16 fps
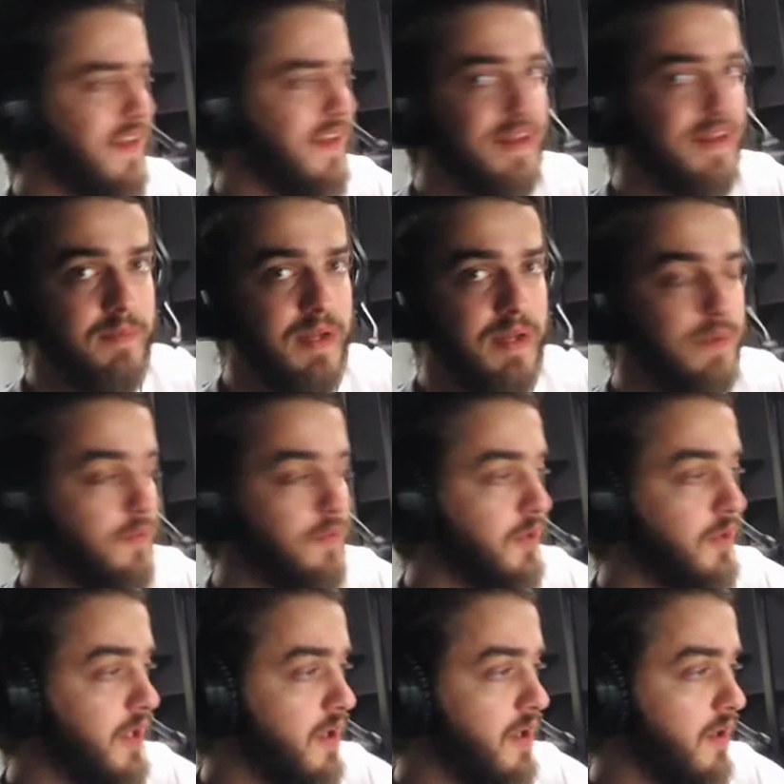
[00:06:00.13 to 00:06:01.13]
many
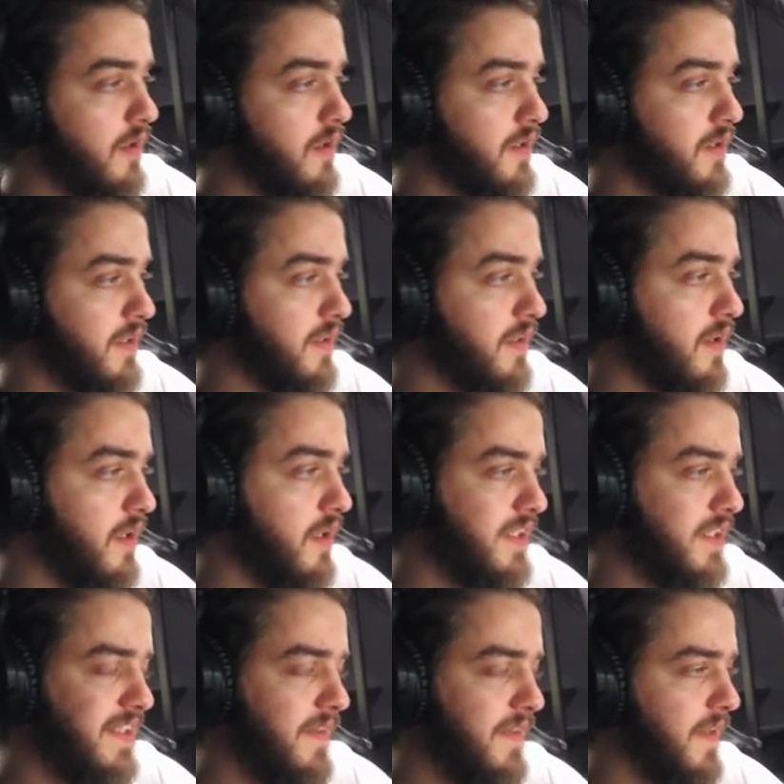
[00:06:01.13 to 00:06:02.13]
multicolored cards.
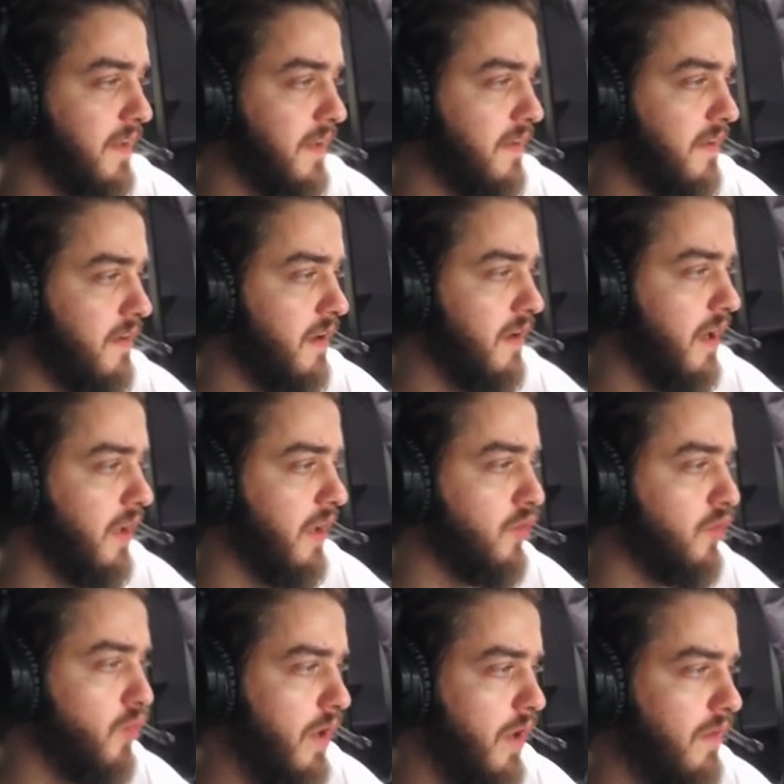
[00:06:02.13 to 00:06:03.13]
I think there are like
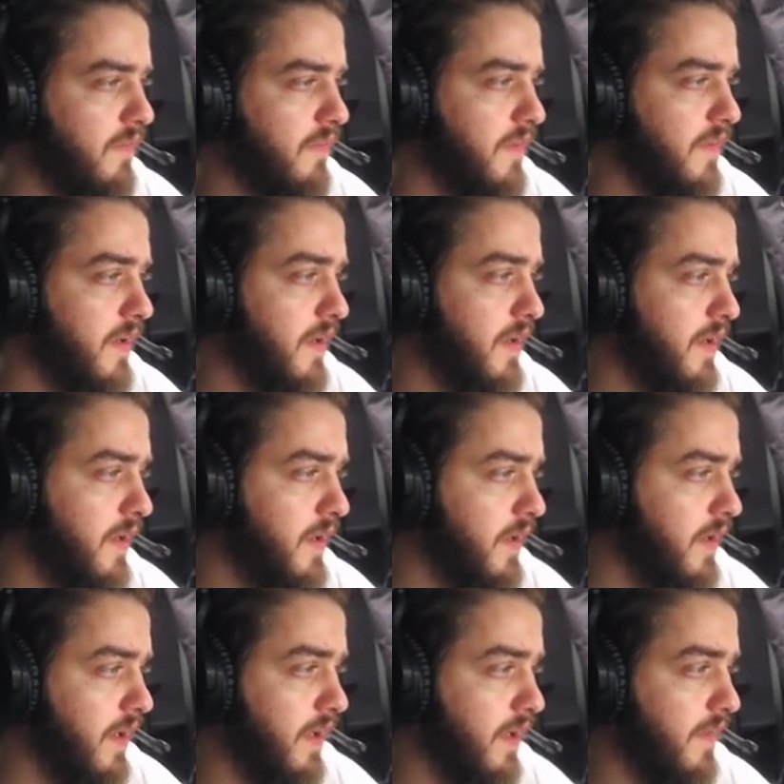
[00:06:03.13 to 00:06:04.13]
12.
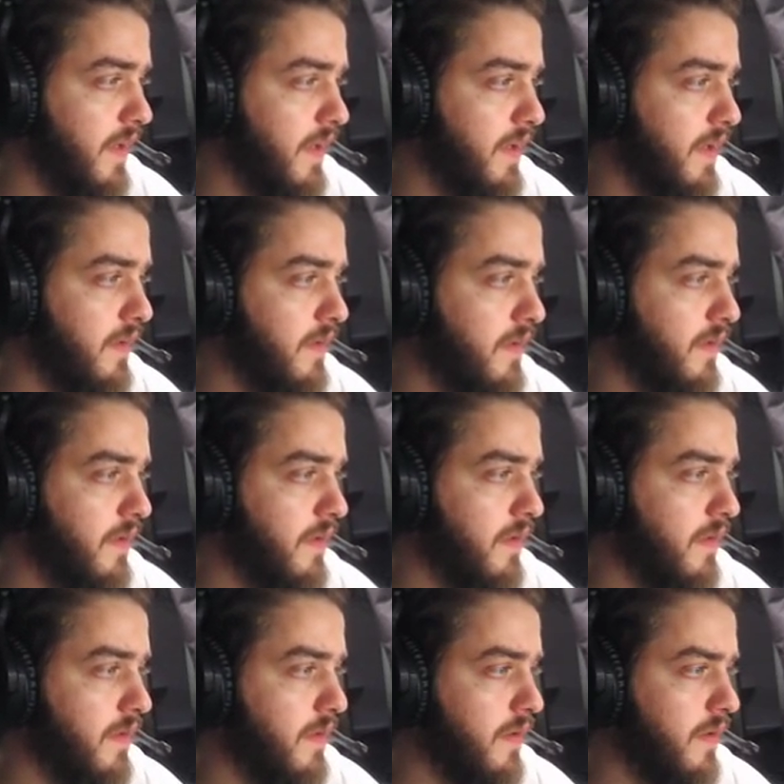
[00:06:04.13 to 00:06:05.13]
And then
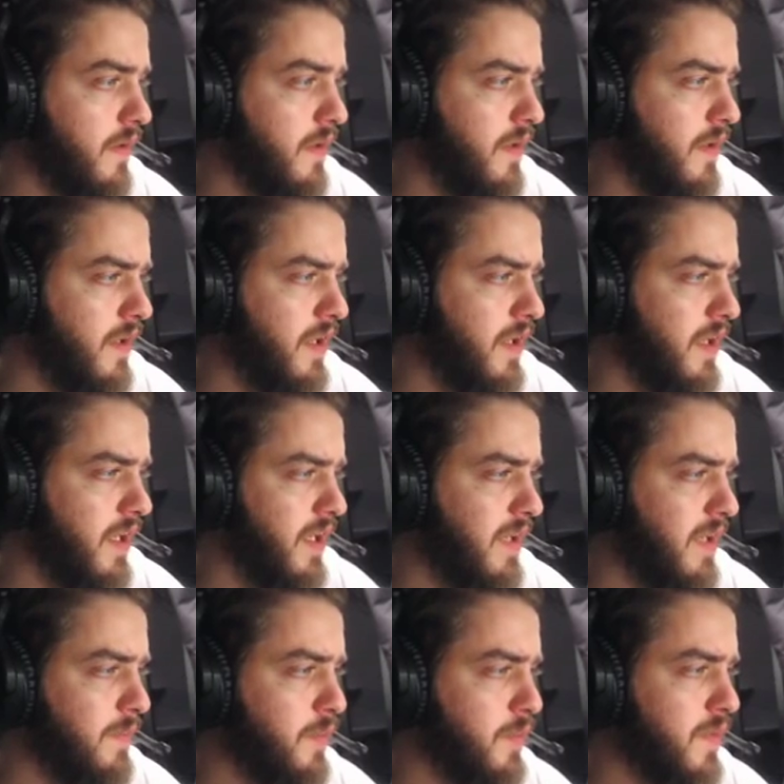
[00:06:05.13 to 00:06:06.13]
it
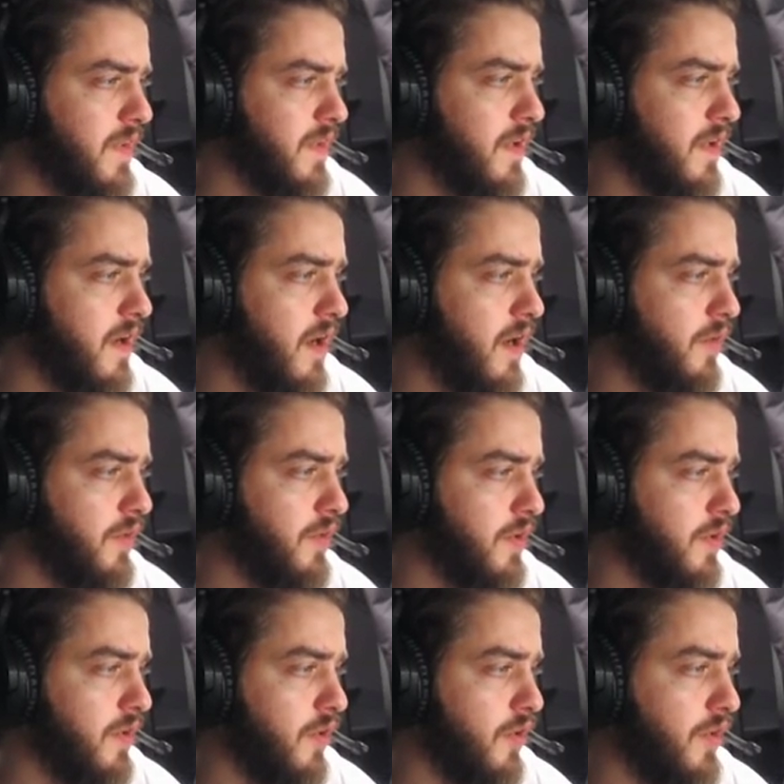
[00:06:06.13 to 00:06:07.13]
puts a counter
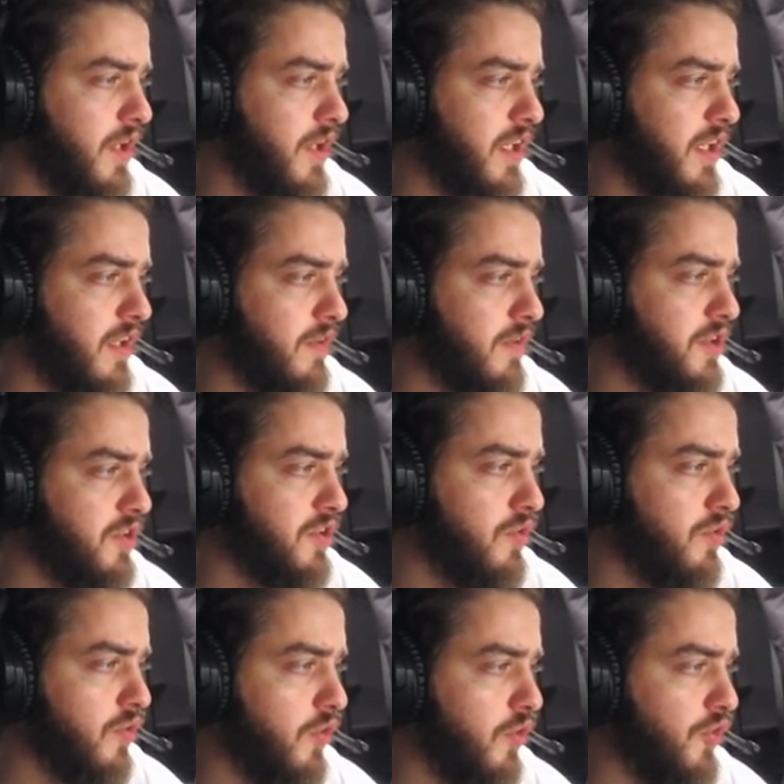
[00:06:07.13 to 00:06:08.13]
on target creature you
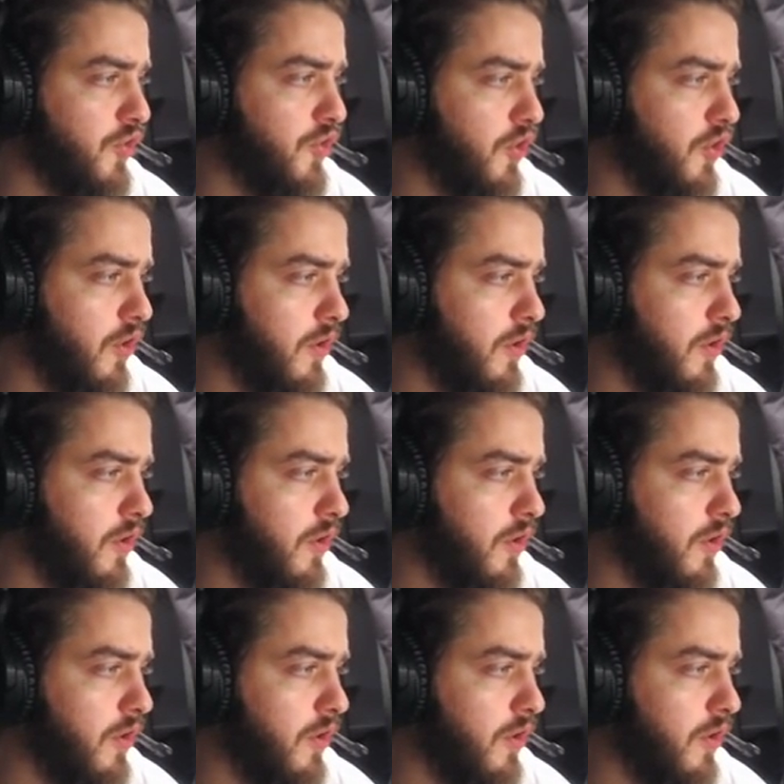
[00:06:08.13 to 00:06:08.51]
control.